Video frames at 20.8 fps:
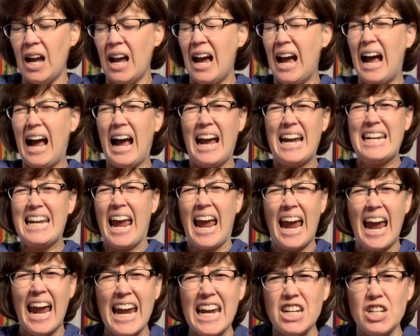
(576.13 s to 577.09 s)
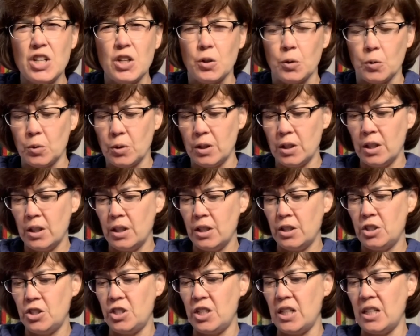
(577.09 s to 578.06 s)
I hate you,
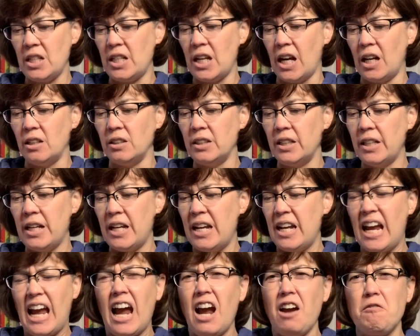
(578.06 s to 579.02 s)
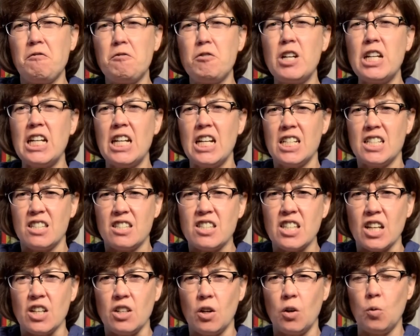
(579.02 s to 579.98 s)
she yelled. Every
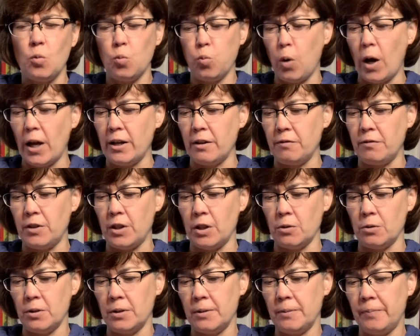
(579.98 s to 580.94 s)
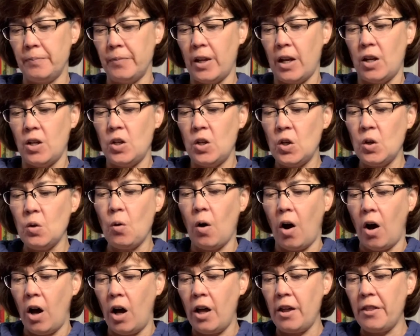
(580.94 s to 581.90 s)
single one of you. You
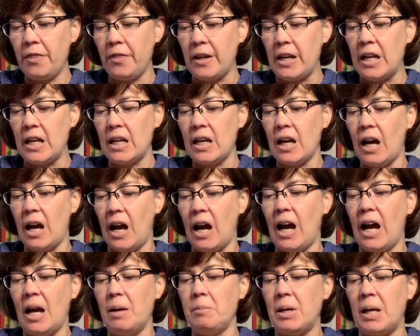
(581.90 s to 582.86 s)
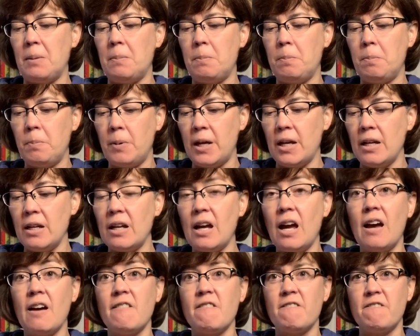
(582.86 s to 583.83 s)
all think I'm a big,
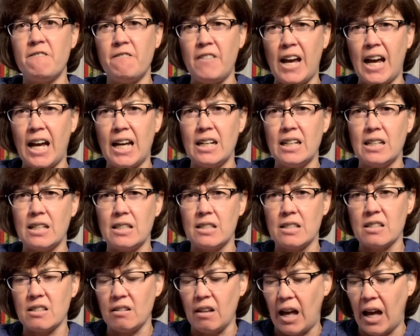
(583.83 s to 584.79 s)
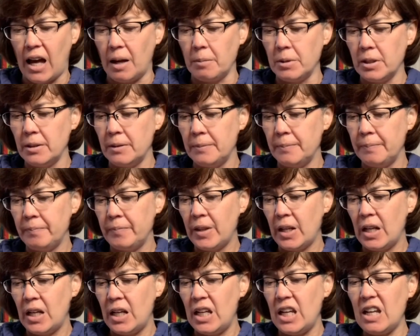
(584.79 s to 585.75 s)
fat slob.
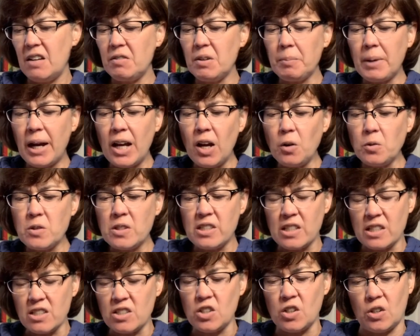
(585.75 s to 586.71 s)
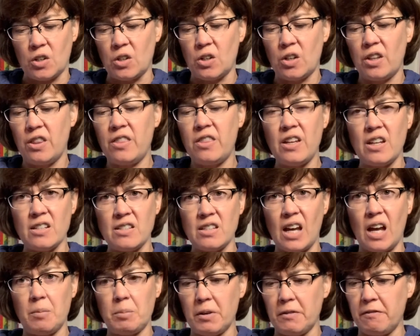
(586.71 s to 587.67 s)
Even my own sister thinks
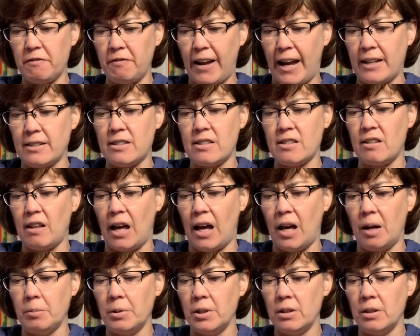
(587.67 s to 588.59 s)
I'm a fat slob.